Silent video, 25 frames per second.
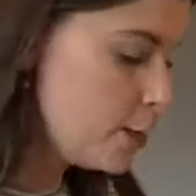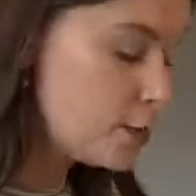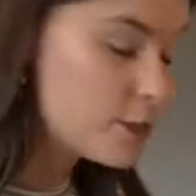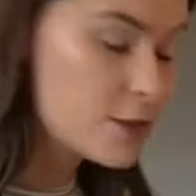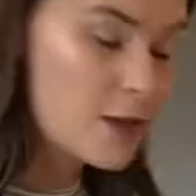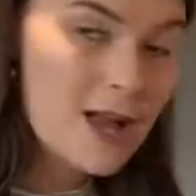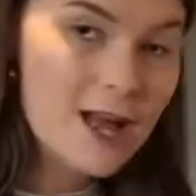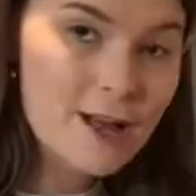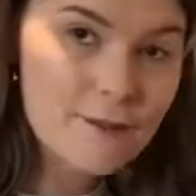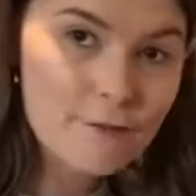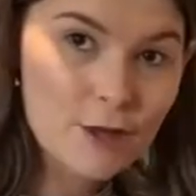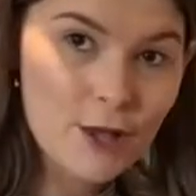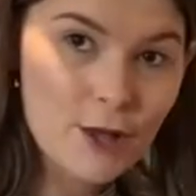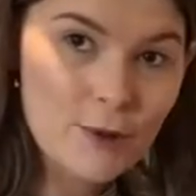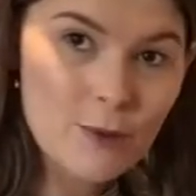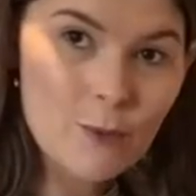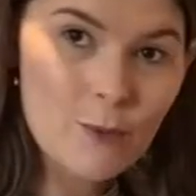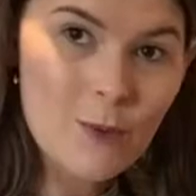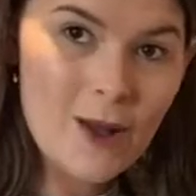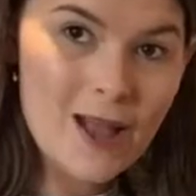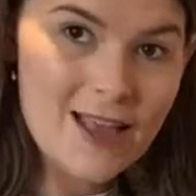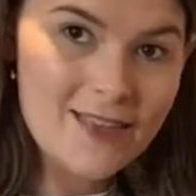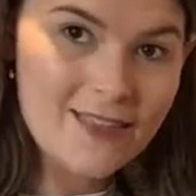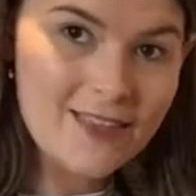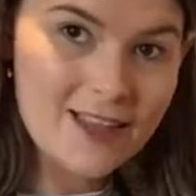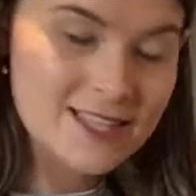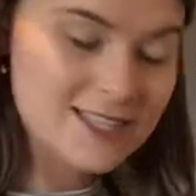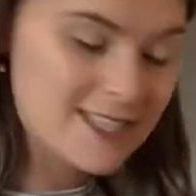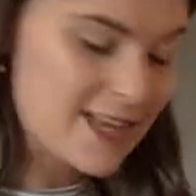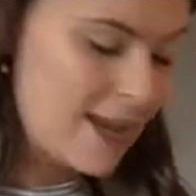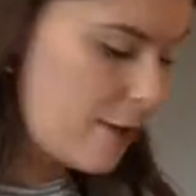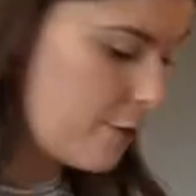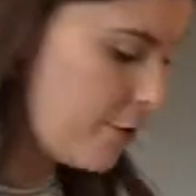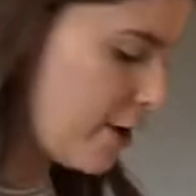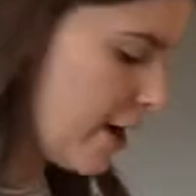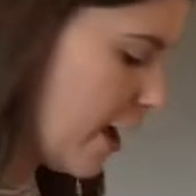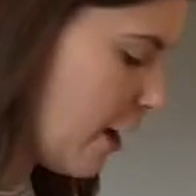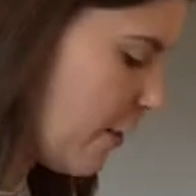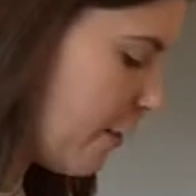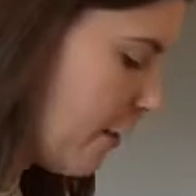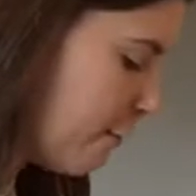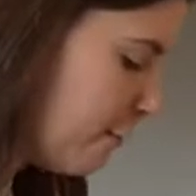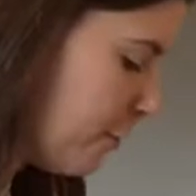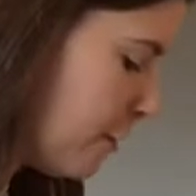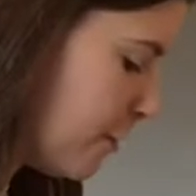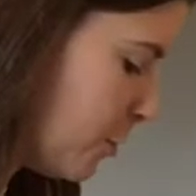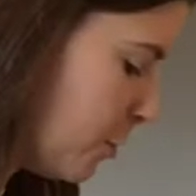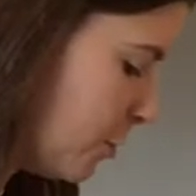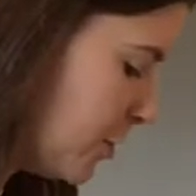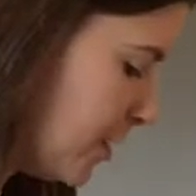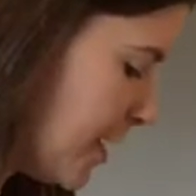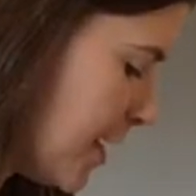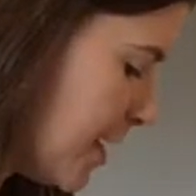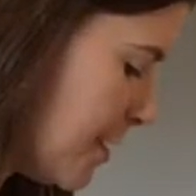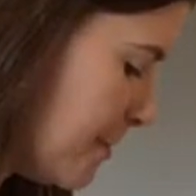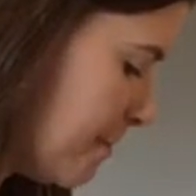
So have a go at weighing that out now everybody.